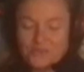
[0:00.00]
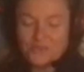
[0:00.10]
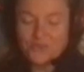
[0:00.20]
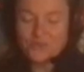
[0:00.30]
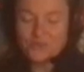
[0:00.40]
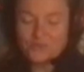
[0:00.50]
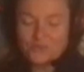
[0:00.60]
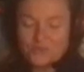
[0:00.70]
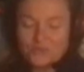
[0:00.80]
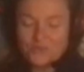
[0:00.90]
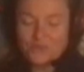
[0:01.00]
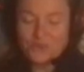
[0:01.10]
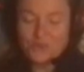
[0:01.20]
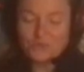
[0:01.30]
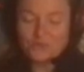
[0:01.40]
the throne of the
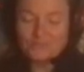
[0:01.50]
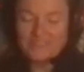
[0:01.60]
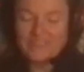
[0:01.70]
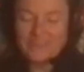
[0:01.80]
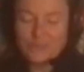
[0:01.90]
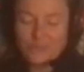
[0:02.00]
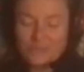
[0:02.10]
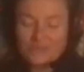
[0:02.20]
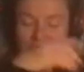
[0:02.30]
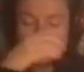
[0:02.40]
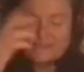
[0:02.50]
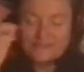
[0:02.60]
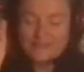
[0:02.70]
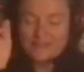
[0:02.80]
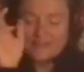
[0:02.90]
gold's thingy was that